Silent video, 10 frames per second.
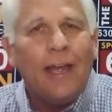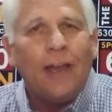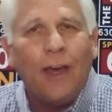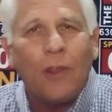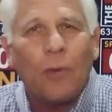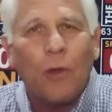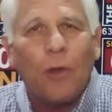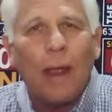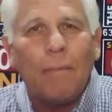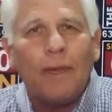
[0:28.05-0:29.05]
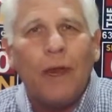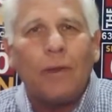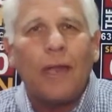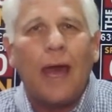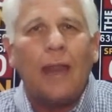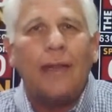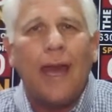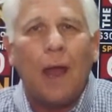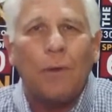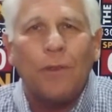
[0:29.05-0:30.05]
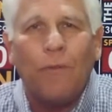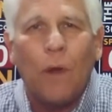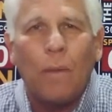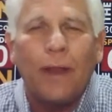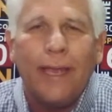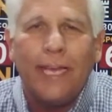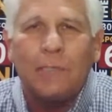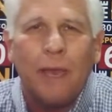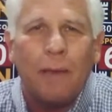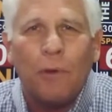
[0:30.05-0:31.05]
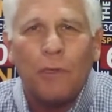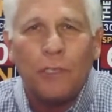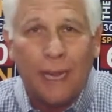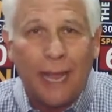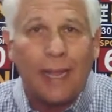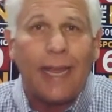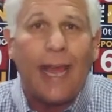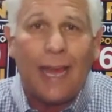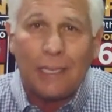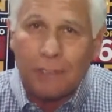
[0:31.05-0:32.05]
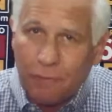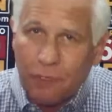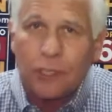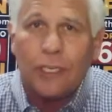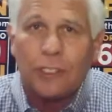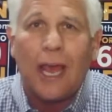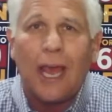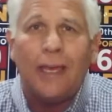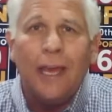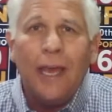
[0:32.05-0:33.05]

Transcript: Another programming note, Colin Cowherd, the former ESPN personality, has officially signed